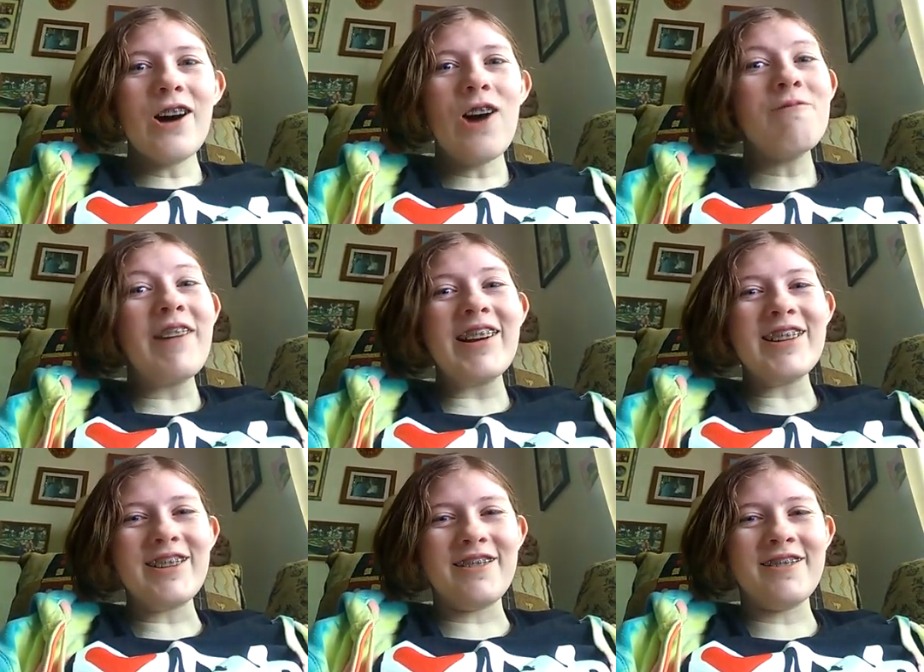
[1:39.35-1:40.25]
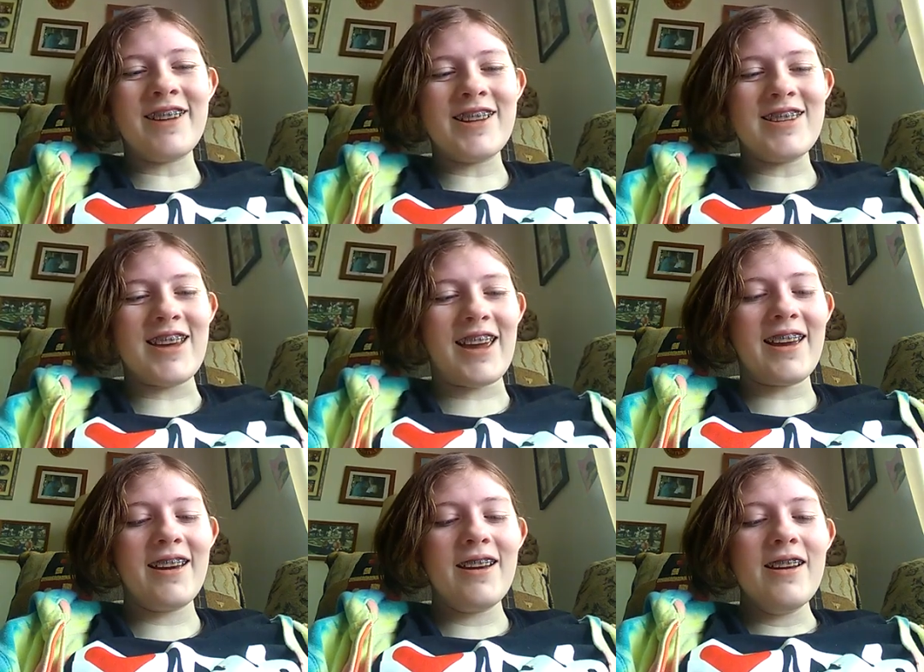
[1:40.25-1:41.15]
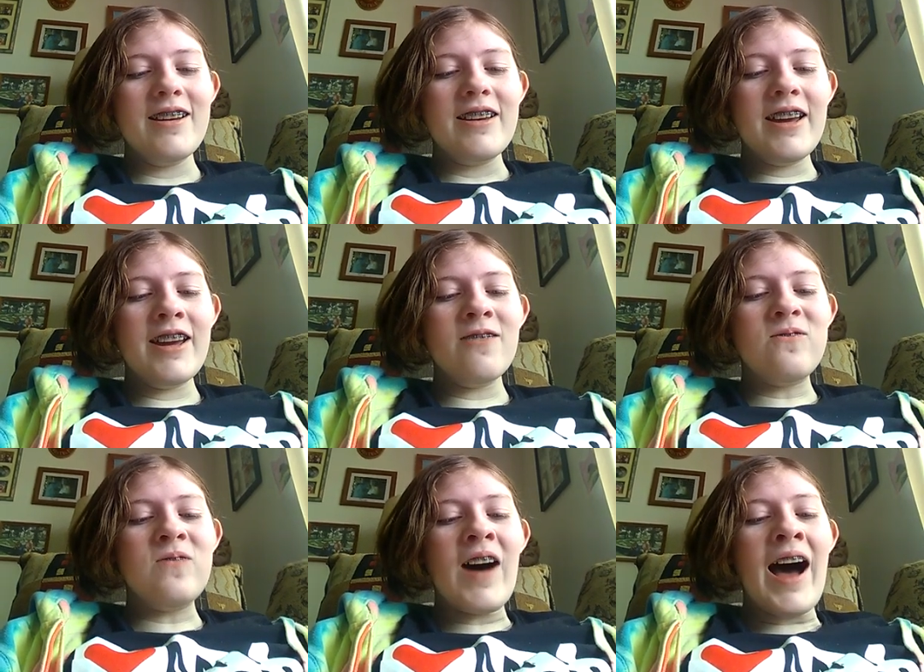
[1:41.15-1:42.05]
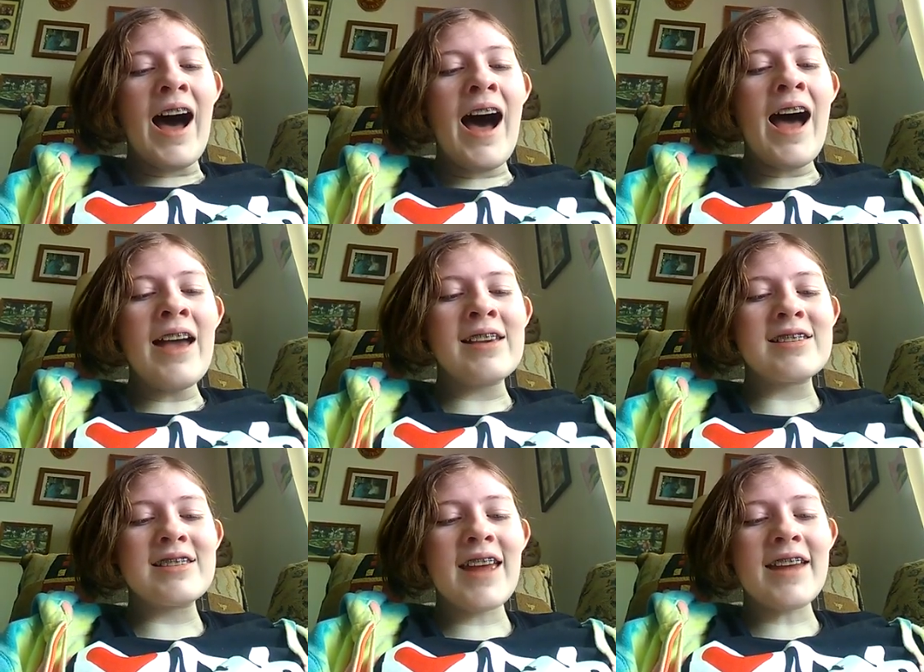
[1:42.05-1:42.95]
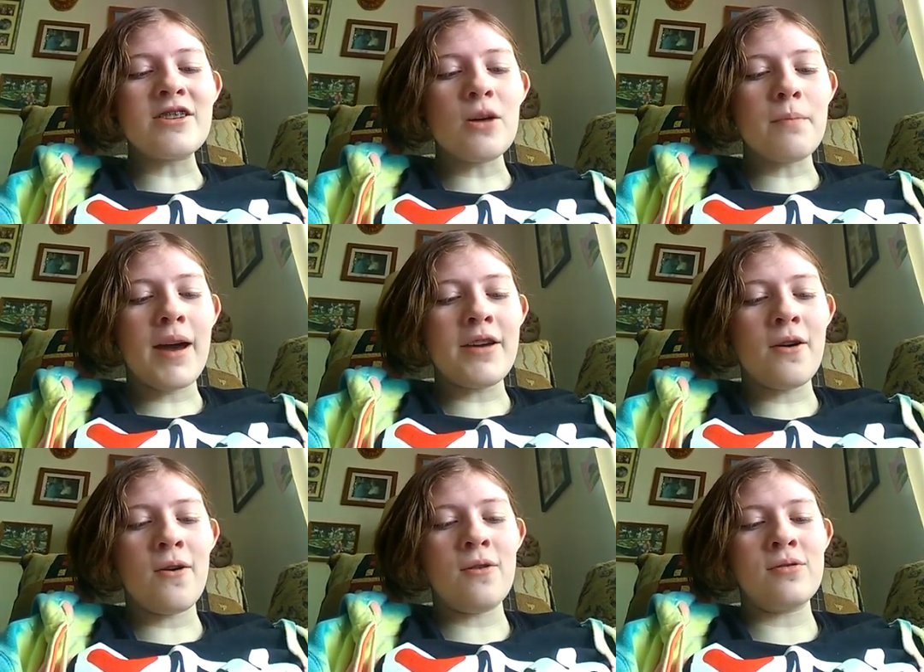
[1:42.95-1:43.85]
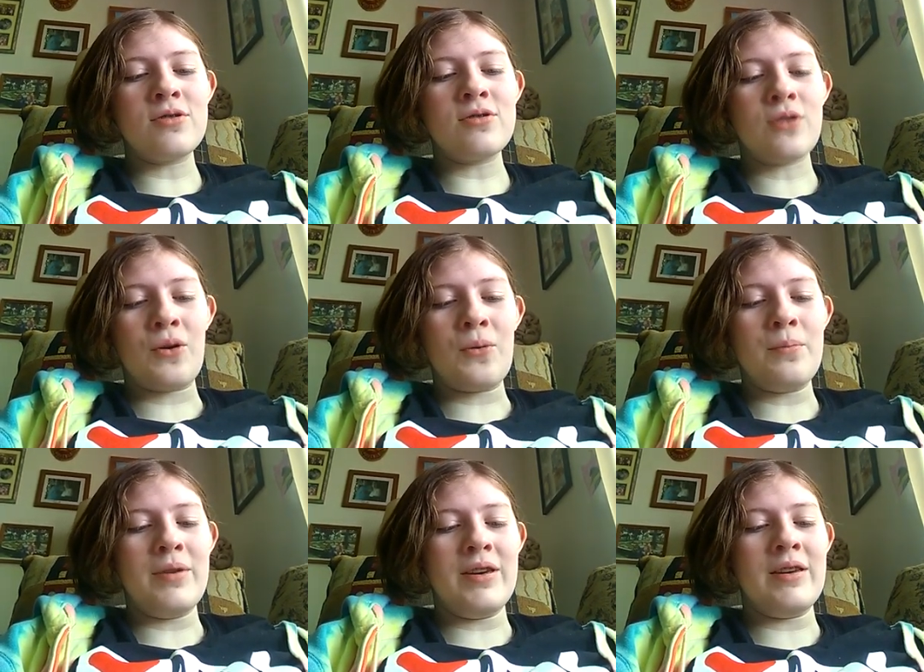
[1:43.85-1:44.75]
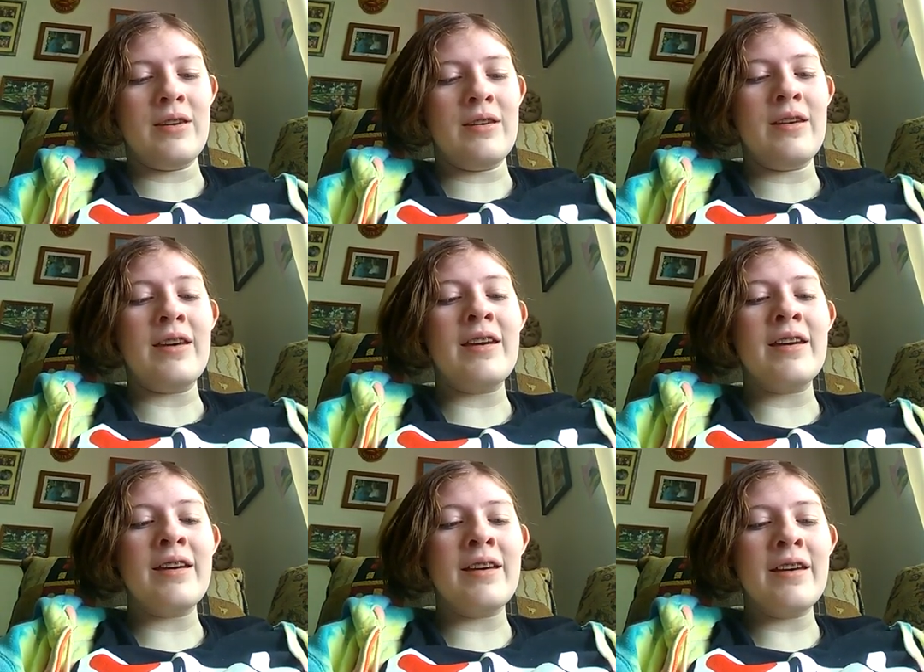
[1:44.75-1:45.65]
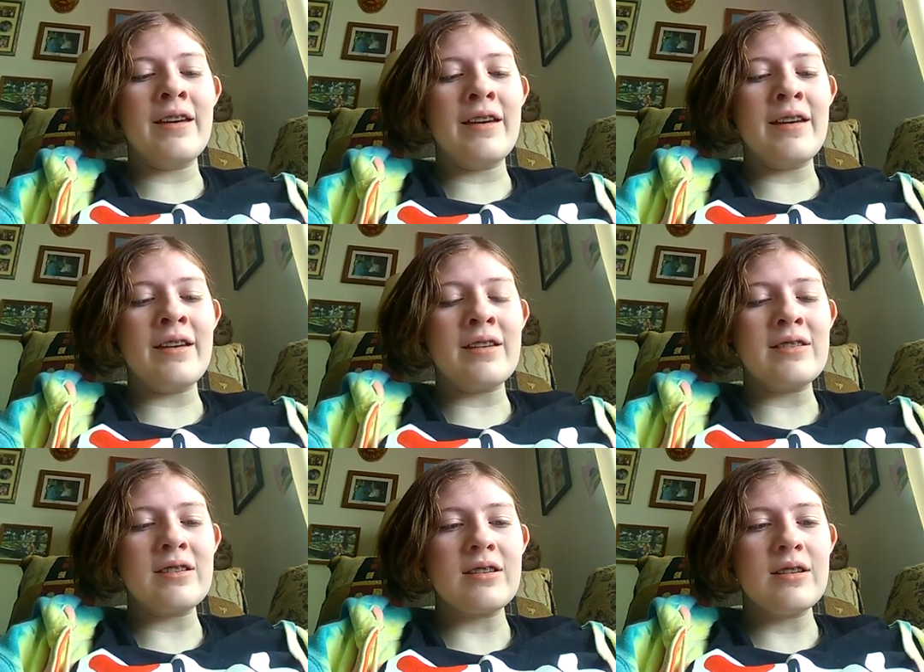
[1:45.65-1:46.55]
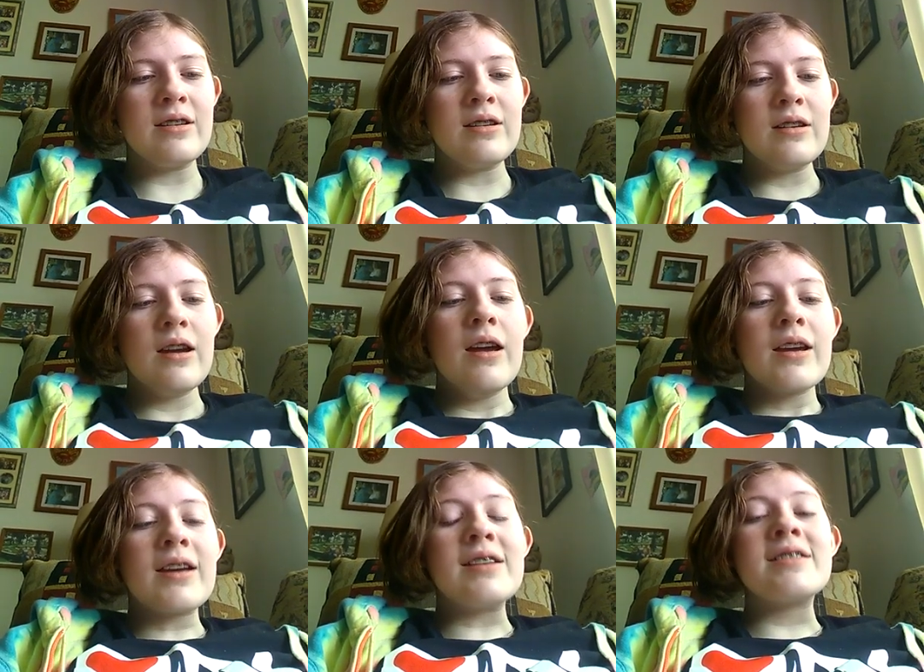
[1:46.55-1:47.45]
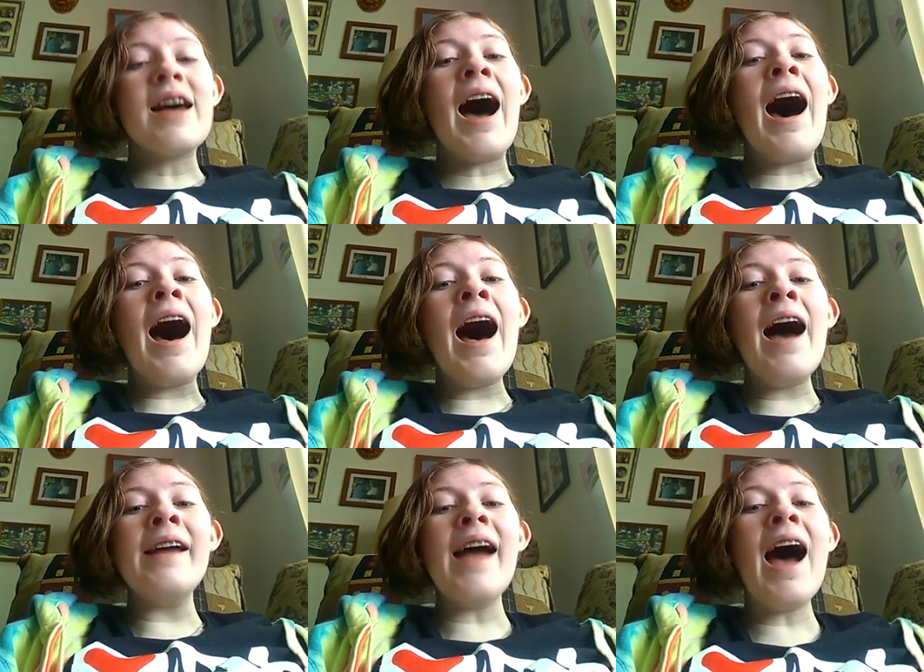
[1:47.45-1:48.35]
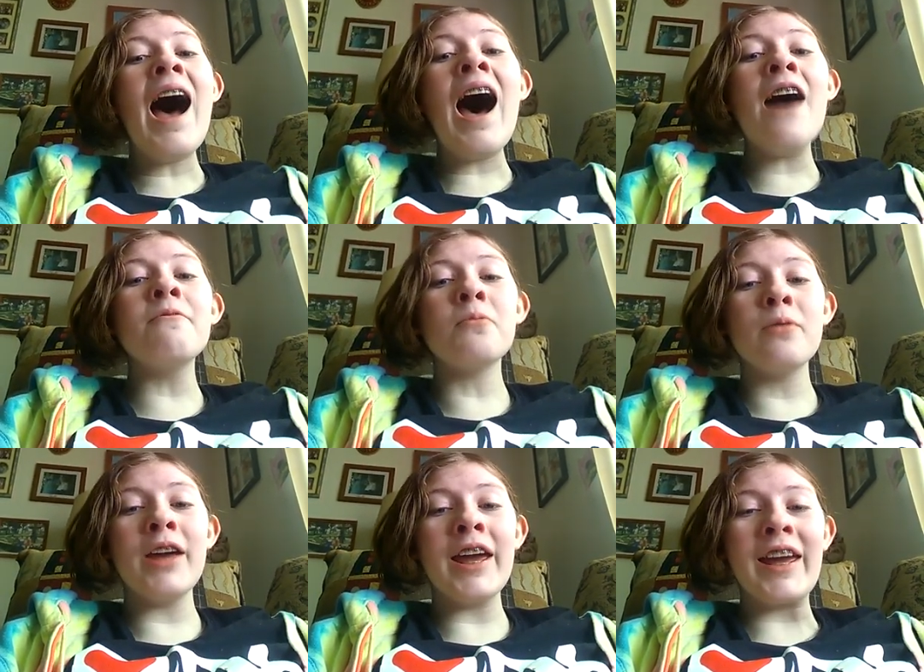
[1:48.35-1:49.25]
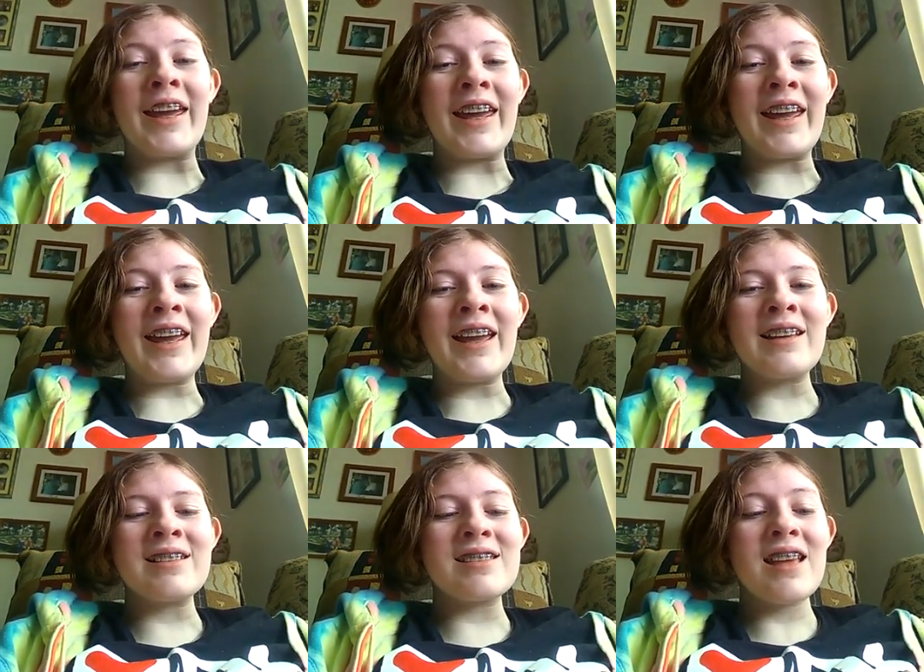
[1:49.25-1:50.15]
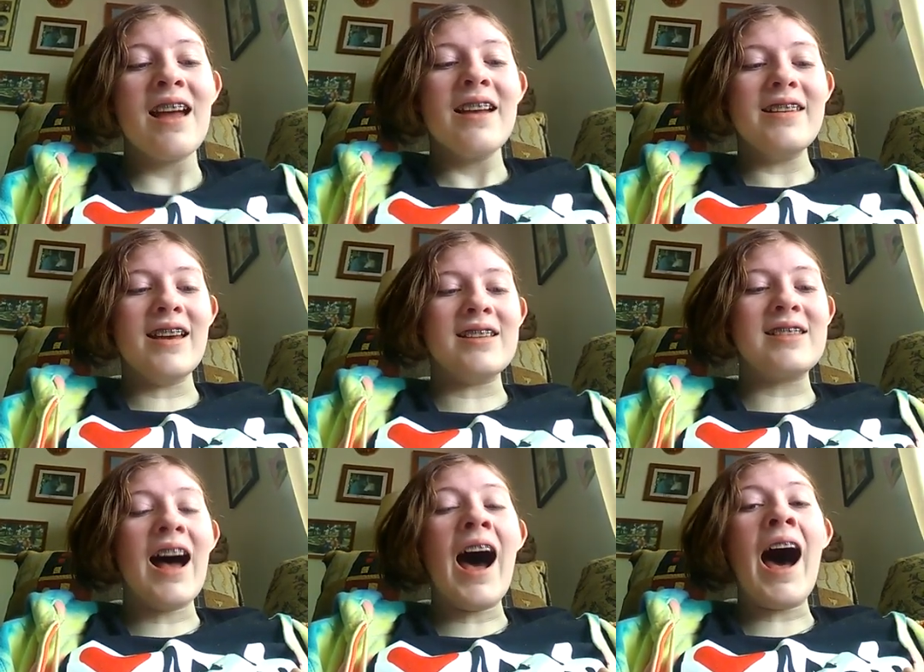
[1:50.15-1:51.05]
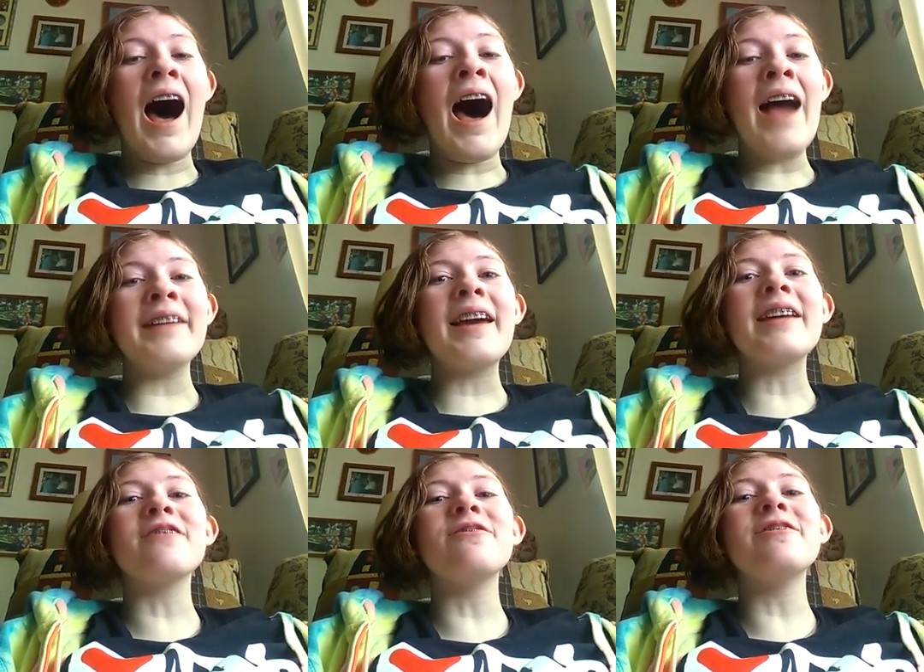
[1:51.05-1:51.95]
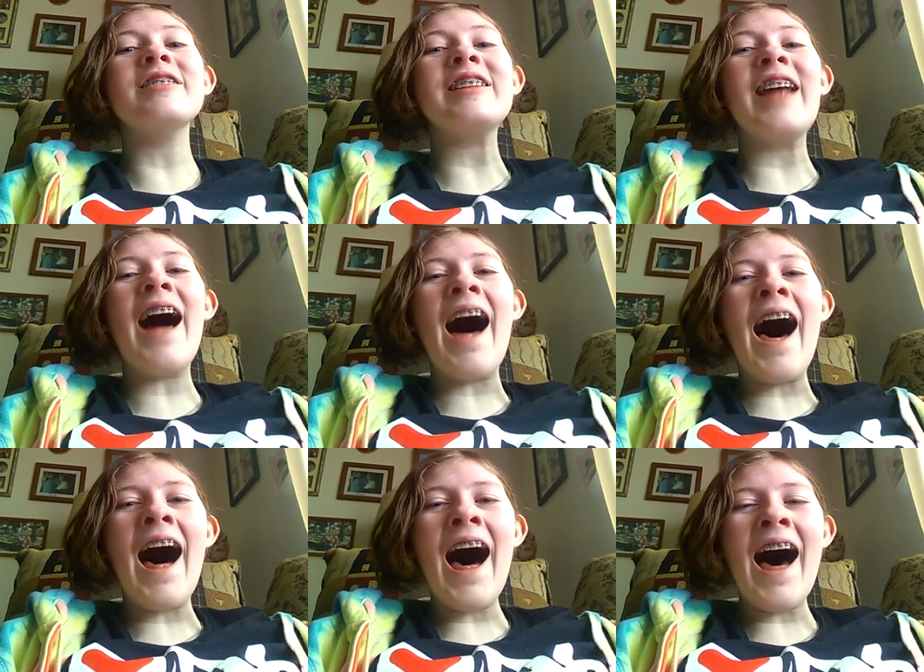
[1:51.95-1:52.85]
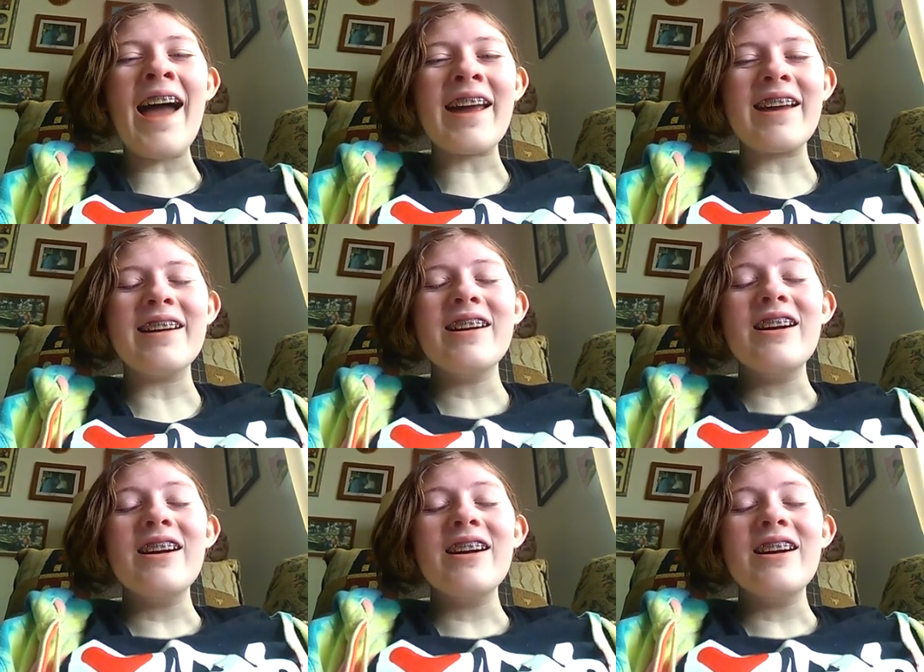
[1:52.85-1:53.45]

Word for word: call me a lunatic. If I stand on my own, so be it. Cause I have wings, yes, I can fly